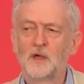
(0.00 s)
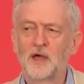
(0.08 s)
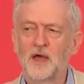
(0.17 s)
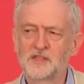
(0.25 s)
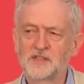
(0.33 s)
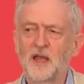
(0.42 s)

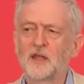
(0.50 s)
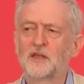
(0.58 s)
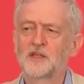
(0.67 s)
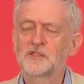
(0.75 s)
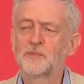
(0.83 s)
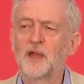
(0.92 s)
As Alan
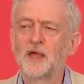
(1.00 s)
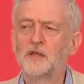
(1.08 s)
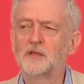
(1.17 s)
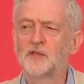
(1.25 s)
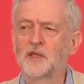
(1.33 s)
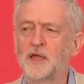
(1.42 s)

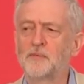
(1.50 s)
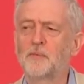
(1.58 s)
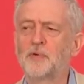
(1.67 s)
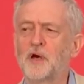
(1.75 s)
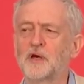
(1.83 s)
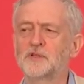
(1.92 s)
explained, the Labour
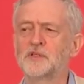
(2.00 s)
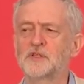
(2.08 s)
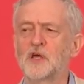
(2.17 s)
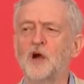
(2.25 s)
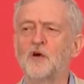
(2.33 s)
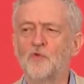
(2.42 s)
Party
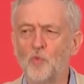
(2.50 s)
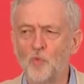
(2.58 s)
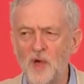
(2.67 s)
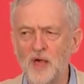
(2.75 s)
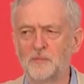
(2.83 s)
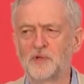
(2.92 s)
is
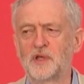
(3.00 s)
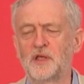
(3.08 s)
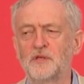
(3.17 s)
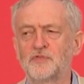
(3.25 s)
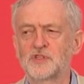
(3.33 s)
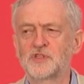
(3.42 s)

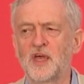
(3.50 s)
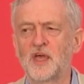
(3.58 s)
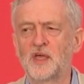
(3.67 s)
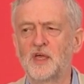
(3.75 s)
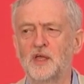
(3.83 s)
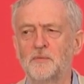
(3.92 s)
overwhelmingly for
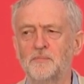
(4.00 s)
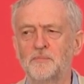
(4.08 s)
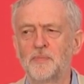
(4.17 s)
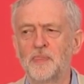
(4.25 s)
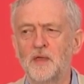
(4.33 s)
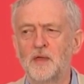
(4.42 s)
staying in
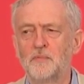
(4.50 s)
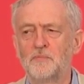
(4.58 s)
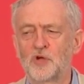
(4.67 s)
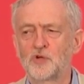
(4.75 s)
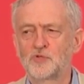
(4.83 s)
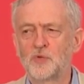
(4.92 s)

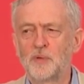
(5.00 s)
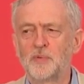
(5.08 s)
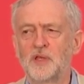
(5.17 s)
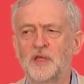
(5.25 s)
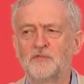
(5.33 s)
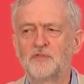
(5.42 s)
because we
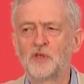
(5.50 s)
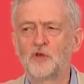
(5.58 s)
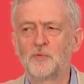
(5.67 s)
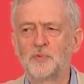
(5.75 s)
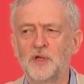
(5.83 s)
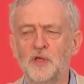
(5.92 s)
believe the
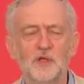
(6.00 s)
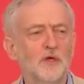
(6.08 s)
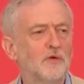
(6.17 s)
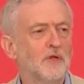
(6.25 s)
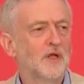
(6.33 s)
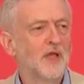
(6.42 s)
European
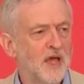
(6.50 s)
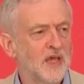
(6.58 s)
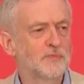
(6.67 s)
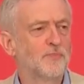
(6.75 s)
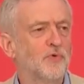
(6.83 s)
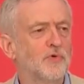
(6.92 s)
Union
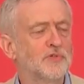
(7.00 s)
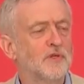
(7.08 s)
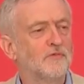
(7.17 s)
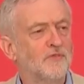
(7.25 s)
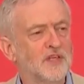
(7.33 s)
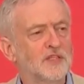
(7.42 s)
has brought
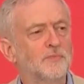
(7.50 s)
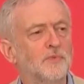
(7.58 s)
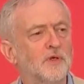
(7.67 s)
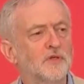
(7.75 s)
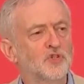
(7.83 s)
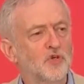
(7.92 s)

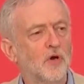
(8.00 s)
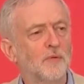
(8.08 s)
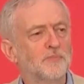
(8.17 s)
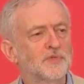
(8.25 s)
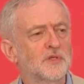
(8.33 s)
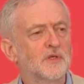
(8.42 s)
investment,
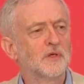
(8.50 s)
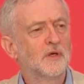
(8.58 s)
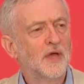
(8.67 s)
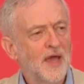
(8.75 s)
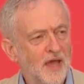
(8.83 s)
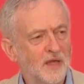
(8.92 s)
jobs,
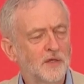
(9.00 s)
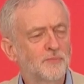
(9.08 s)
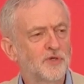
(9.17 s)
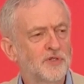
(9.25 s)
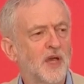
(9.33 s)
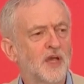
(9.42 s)
and
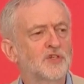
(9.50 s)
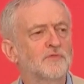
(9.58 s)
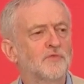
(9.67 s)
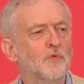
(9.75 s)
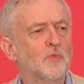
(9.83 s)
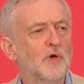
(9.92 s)

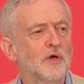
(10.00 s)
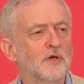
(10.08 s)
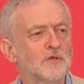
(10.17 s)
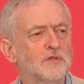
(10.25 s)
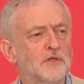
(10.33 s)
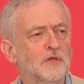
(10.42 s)
protection for
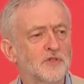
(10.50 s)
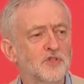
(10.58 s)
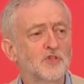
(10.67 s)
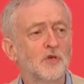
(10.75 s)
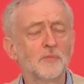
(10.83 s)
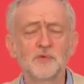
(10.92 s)
workers,
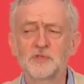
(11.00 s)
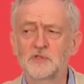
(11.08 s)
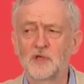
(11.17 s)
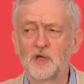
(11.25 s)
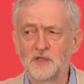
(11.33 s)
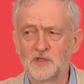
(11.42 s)

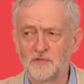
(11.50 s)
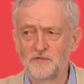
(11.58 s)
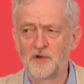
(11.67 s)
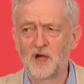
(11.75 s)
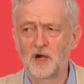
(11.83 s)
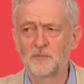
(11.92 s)
consumers, and the
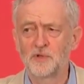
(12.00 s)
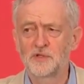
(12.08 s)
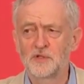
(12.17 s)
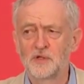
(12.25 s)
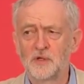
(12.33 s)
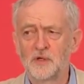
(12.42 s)

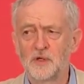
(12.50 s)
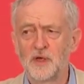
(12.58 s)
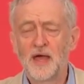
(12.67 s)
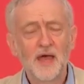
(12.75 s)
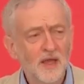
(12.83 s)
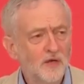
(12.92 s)
environment,
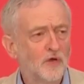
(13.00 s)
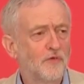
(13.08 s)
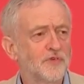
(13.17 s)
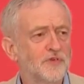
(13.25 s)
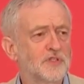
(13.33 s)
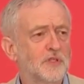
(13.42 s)
and
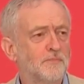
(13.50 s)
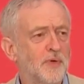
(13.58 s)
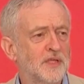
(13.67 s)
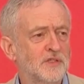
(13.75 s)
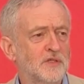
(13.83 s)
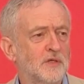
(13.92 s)
offers the
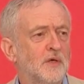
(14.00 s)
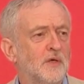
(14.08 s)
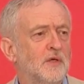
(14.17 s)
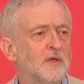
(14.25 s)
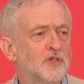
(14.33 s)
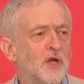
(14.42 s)
best
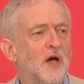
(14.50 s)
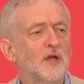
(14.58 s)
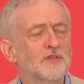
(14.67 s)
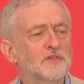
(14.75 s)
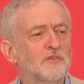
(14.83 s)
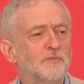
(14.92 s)

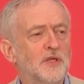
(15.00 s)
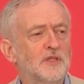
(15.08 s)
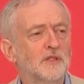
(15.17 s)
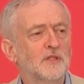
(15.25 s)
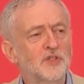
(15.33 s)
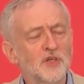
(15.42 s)
chance of
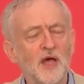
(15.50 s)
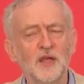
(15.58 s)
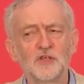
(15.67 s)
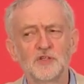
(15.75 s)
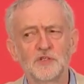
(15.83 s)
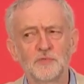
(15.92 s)
meeting the
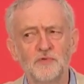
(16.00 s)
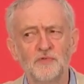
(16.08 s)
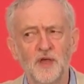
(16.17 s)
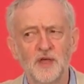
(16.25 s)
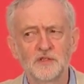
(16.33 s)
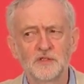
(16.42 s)
challenges we
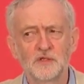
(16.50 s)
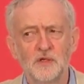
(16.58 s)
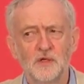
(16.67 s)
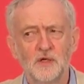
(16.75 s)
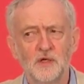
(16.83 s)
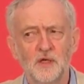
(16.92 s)
face
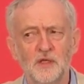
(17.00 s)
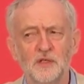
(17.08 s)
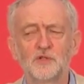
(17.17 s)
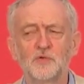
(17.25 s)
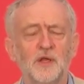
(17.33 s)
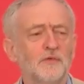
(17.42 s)
in
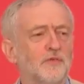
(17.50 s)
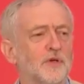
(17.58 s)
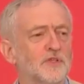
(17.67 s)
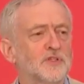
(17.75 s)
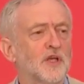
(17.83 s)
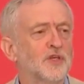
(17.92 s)
the
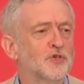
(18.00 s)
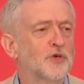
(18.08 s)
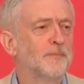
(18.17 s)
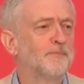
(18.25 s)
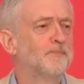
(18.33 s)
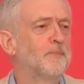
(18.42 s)
21st
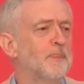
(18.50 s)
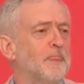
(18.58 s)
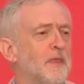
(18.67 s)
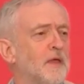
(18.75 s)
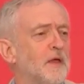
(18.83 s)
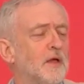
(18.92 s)
century.
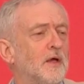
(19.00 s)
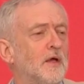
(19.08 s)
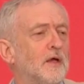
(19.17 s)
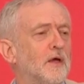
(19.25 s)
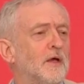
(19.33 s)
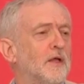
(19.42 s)

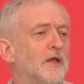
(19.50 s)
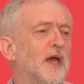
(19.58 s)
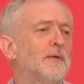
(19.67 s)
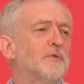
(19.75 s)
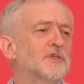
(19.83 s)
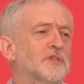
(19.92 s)

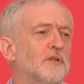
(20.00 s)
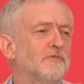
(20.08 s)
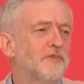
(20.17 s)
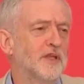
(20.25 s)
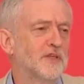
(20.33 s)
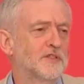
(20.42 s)
Labour is
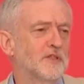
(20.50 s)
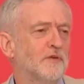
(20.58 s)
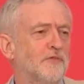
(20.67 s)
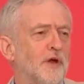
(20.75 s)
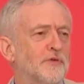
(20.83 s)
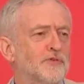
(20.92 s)
convinced that
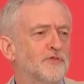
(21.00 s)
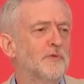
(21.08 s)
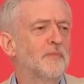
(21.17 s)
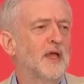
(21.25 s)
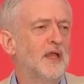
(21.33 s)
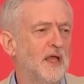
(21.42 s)
a vote to
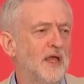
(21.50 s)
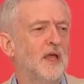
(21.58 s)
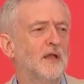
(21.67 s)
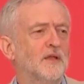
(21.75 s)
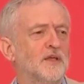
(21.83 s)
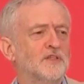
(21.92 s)
remain
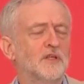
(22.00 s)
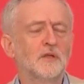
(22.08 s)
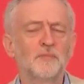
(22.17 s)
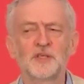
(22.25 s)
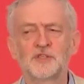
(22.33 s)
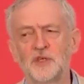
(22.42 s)
in is in the
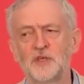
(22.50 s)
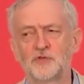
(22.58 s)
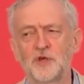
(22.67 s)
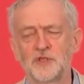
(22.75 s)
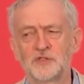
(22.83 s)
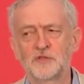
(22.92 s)
best
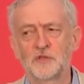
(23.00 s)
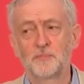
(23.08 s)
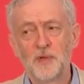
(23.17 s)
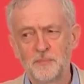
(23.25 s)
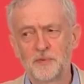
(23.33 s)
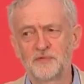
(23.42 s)
interests of the
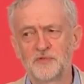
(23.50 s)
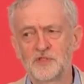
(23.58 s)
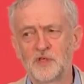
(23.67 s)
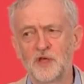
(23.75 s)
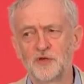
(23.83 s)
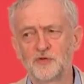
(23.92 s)
people of
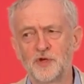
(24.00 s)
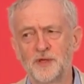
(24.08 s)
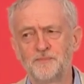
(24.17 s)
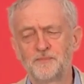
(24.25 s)
this country.